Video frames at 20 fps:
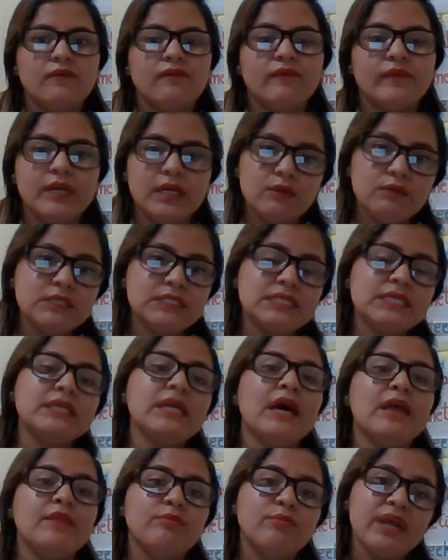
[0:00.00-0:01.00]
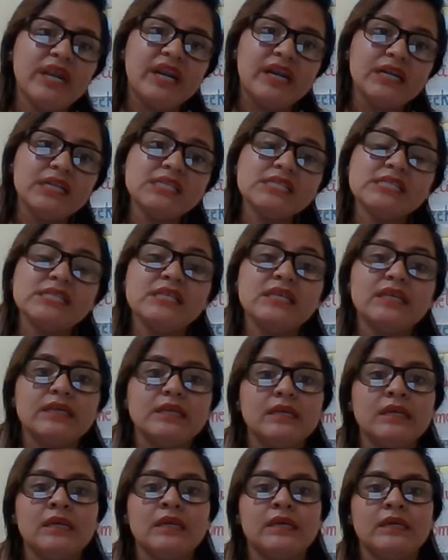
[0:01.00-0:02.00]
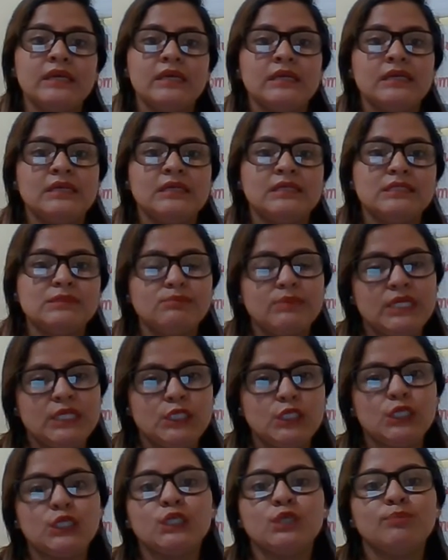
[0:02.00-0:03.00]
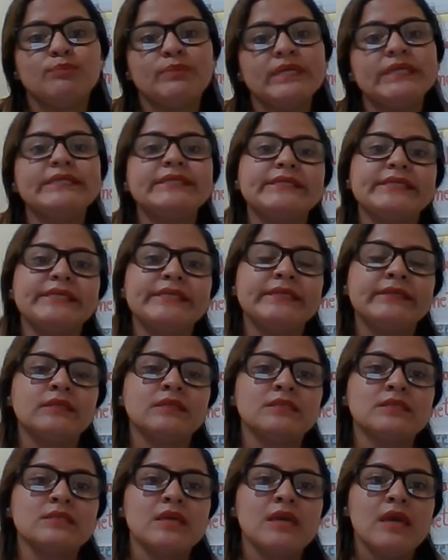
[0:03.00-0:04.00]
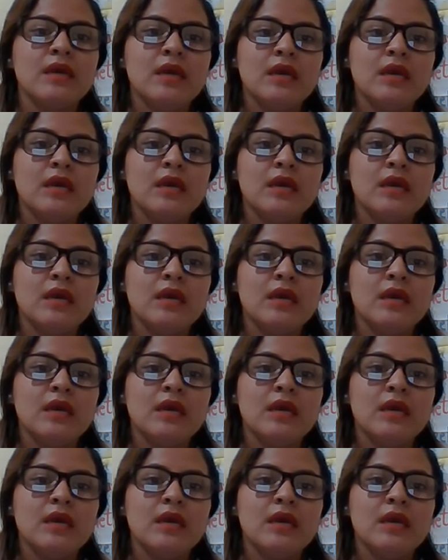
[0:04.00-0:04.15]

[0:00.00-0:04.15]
frequency adverbs. The main topic is